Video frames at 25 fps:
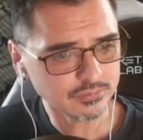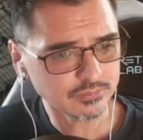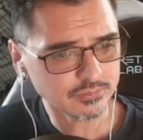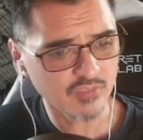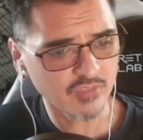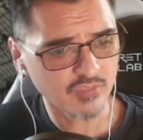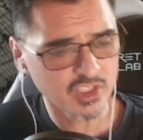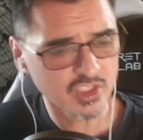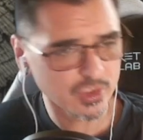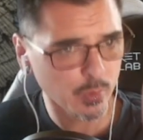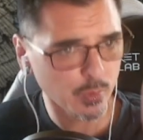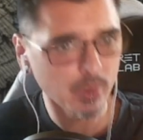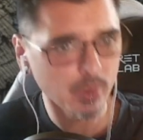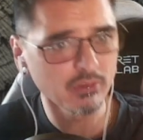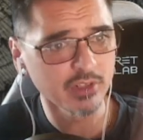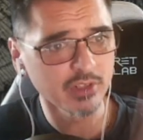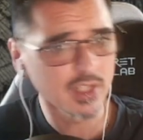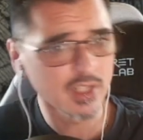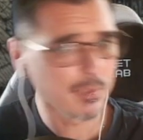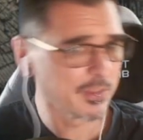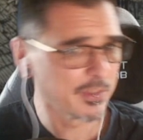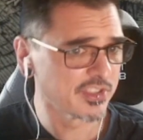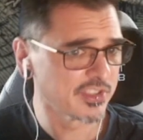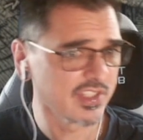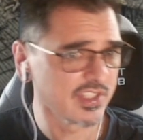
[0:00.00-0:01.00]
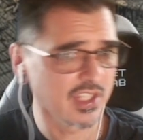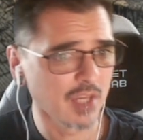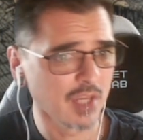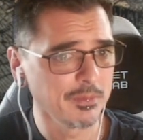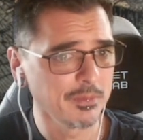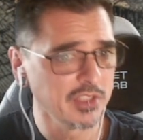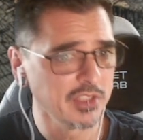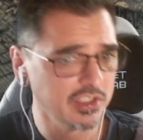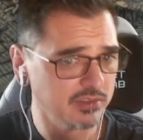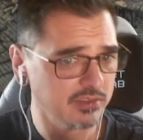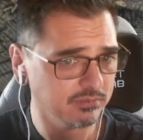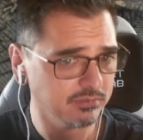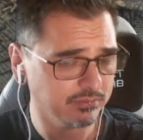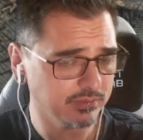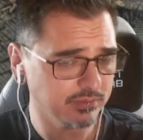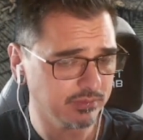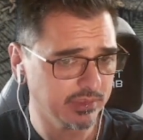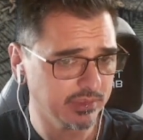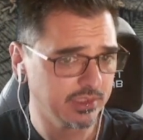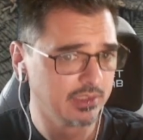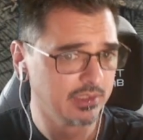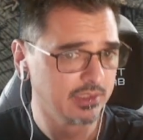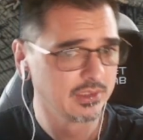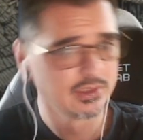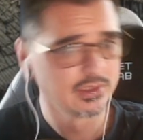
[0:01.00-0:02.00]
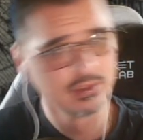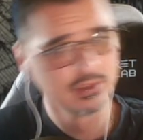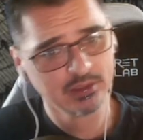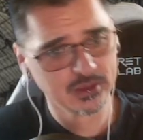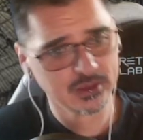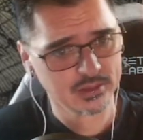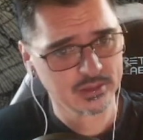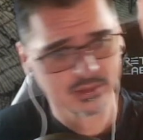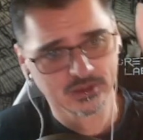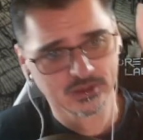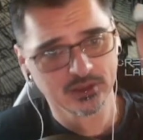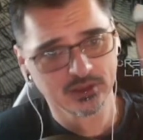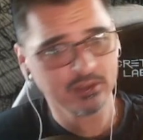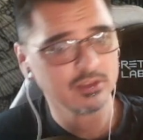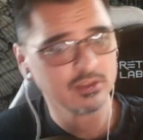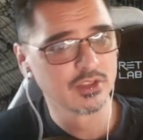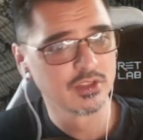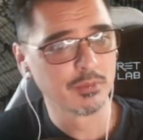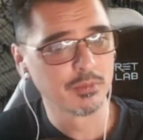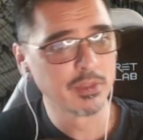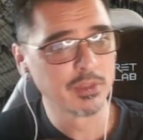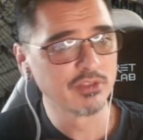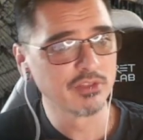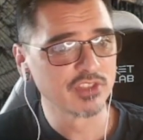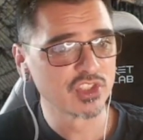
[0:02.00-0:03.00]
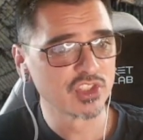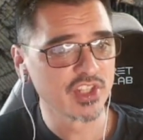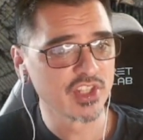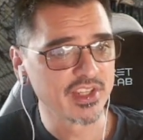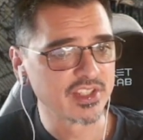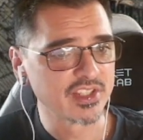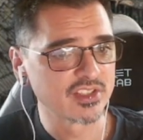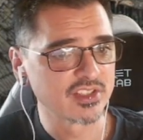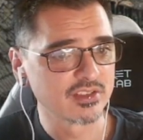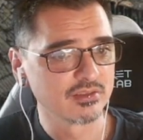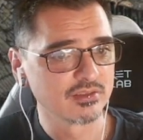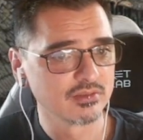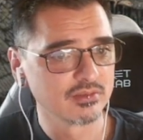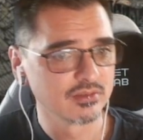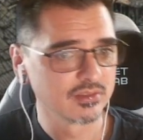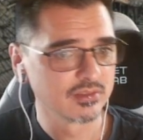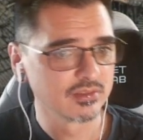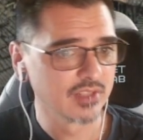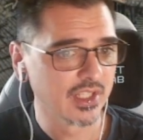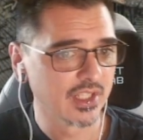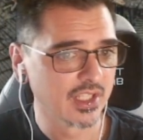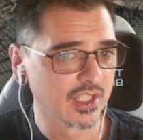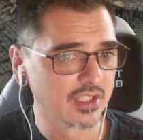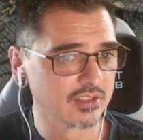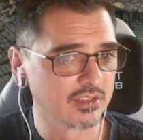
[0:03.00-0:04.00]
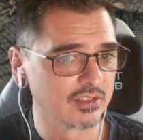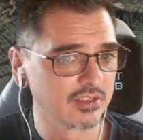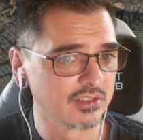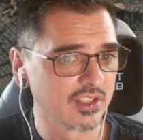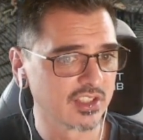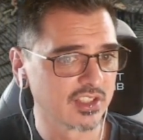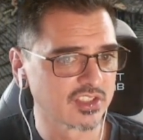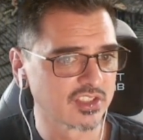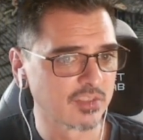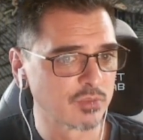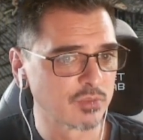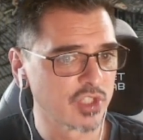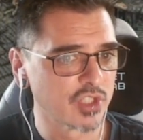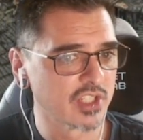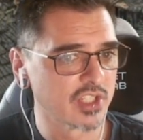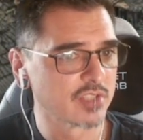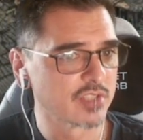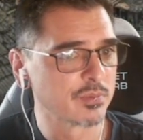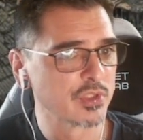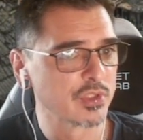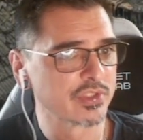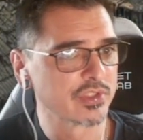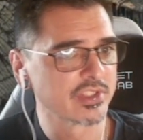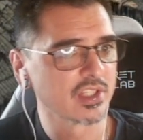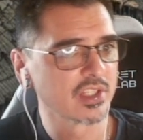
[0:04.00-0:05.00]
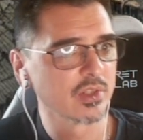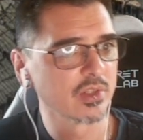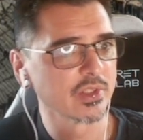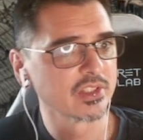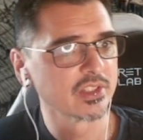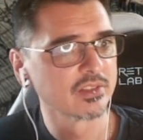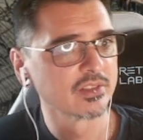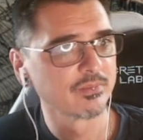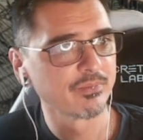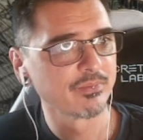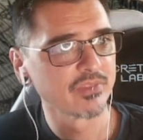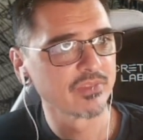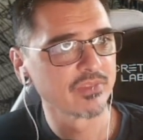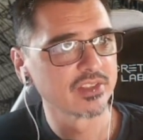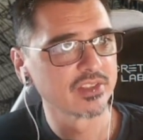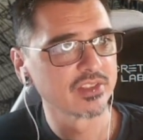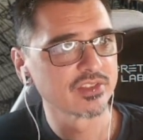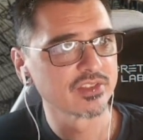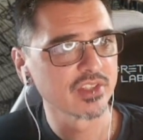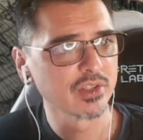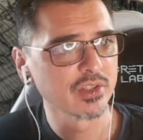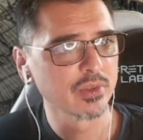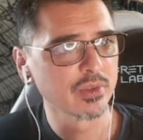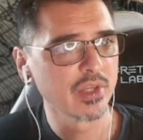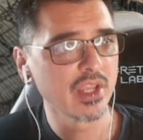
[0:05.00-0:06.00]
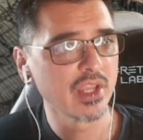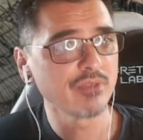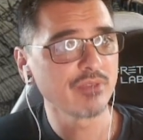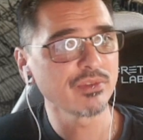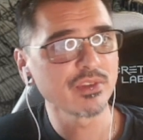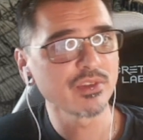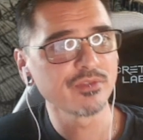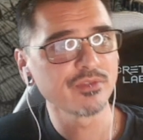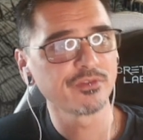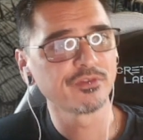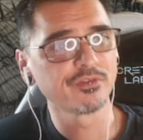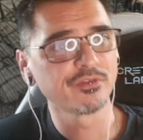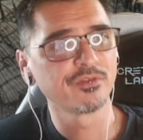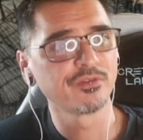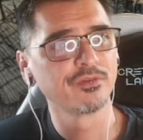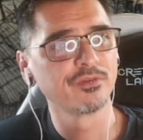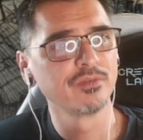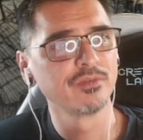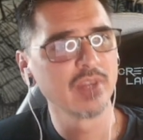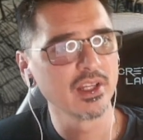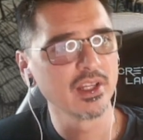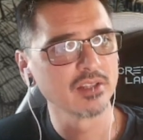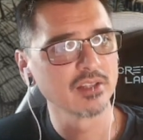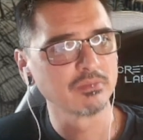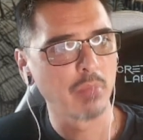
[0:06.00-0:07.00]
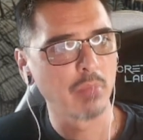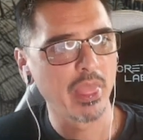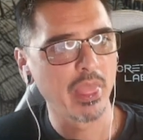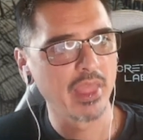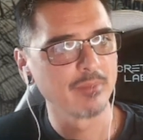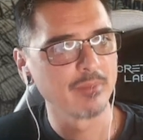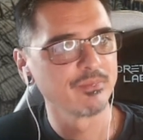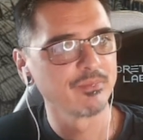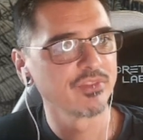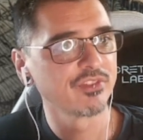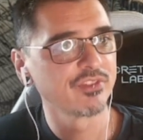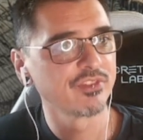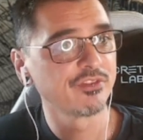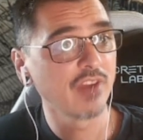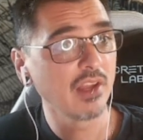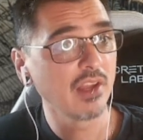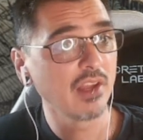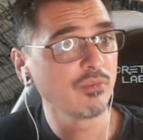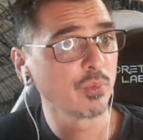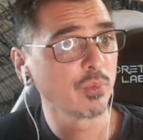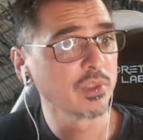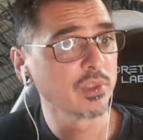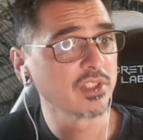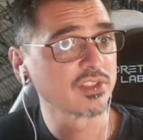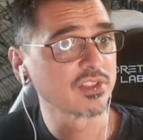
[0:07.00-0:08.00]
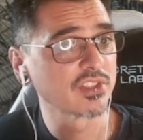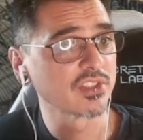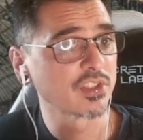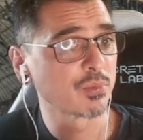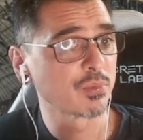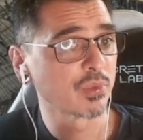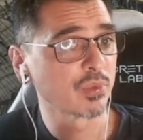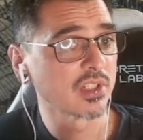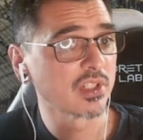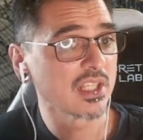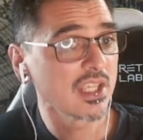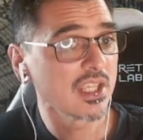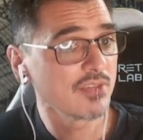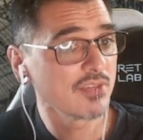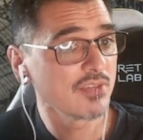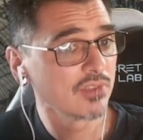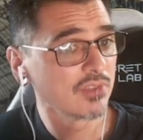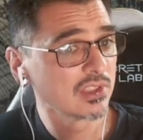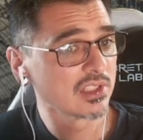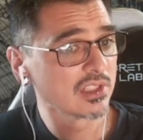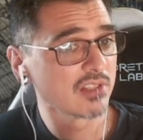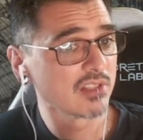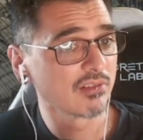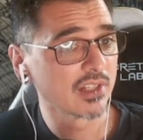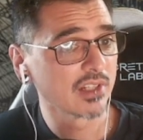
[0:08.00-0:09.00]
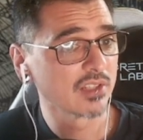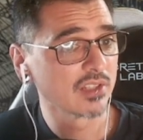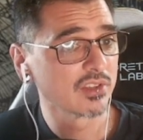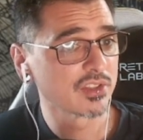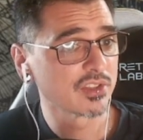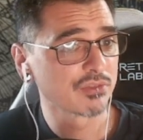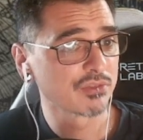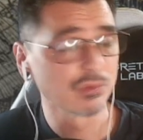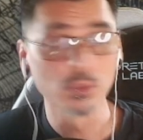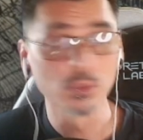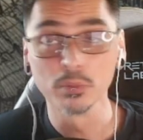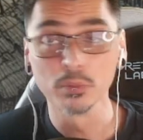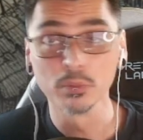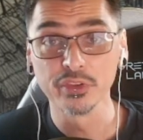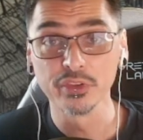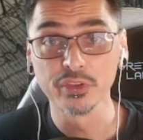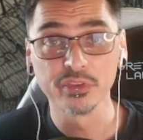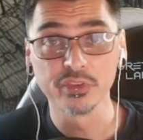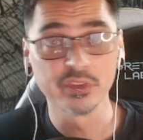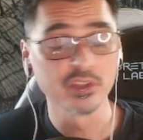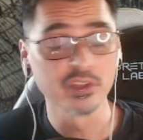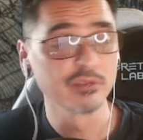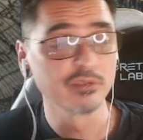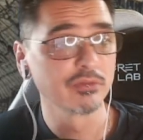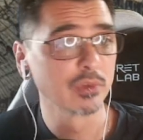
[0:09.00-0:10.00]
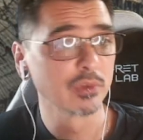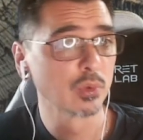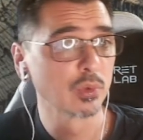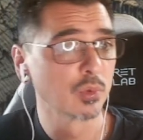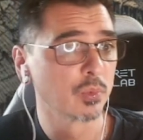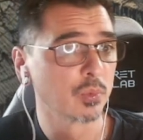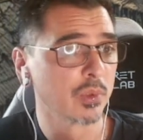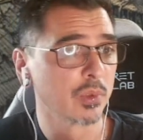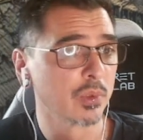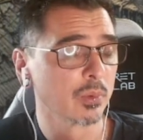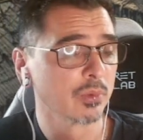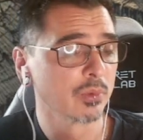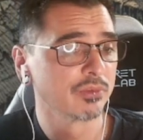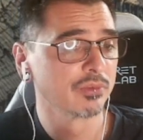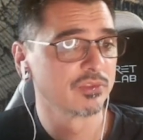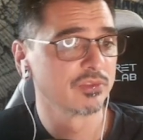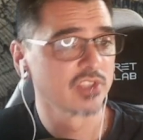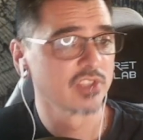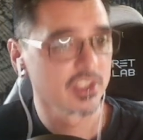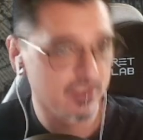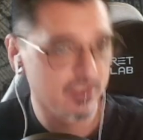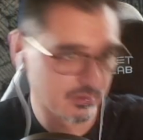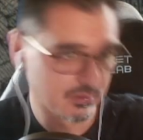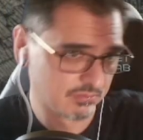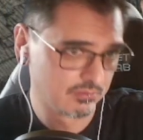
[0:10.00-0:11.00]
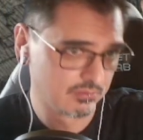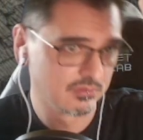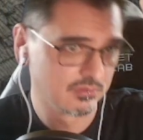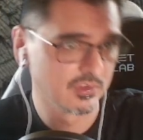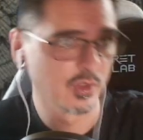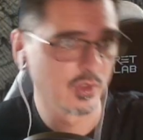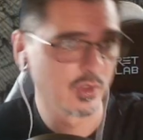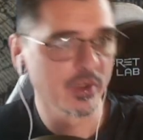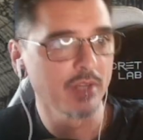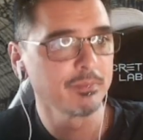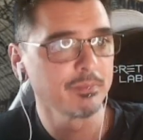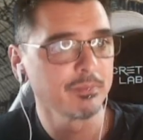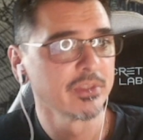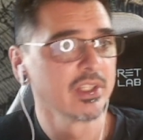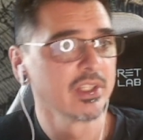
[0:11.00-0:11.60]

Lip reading: So we run up as they're coming in. It's a bit of a chase. Get some chase music going. So there. 5 windows are spread evenly around this room on the 3rd floor where we've just gone up.